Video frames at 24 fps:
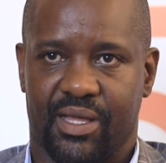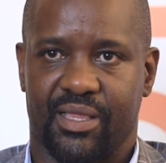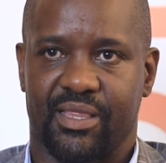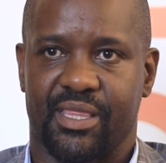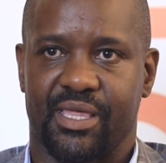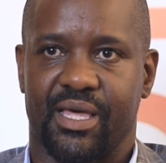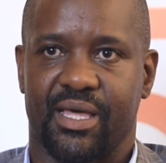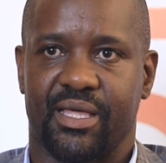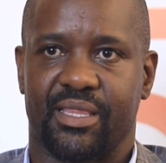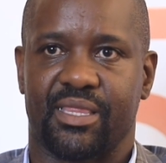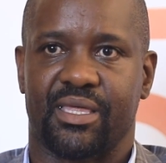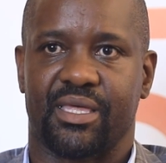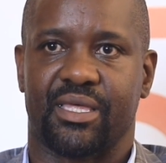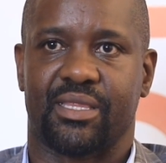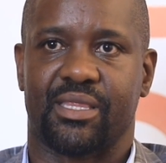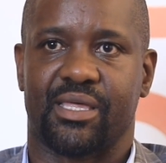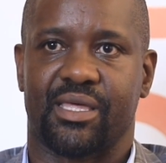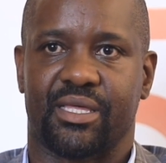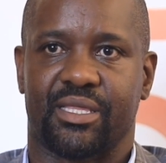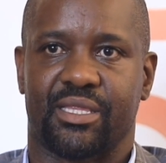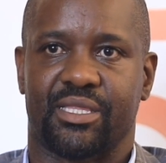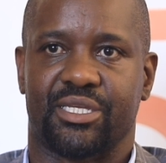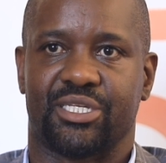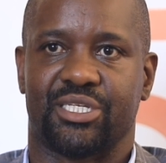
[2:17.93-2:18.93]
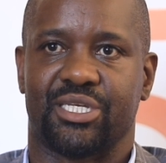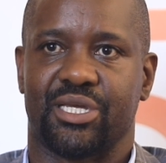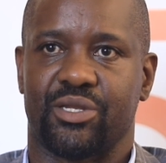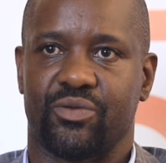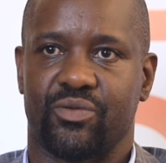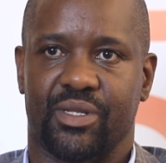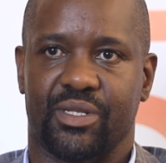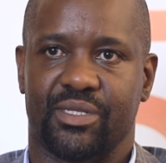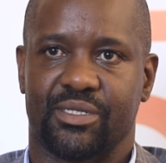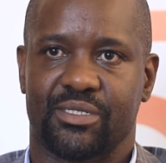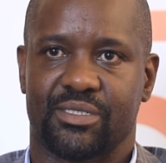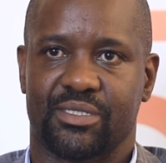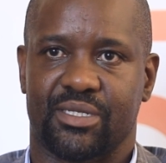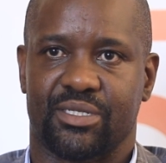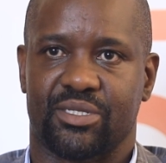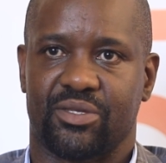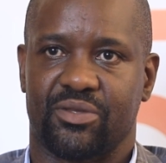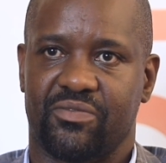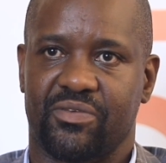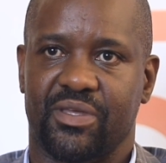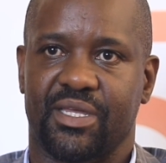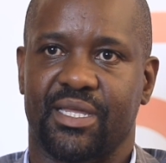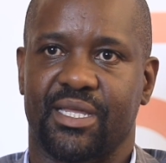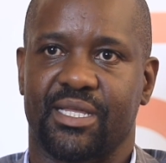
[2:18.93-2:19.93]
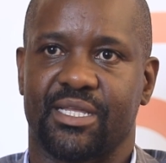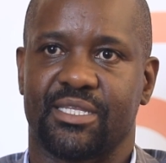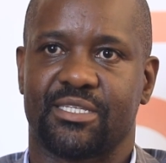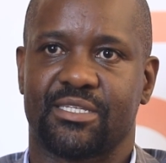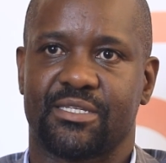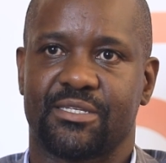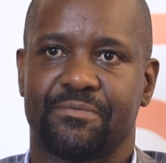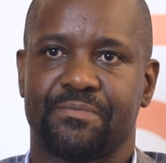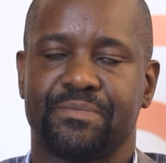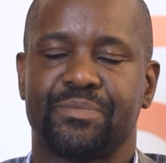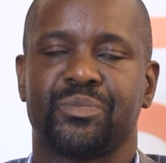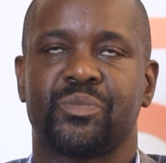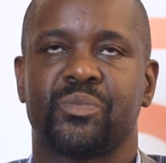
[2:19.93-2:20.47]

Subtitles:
they are the genuine certificates.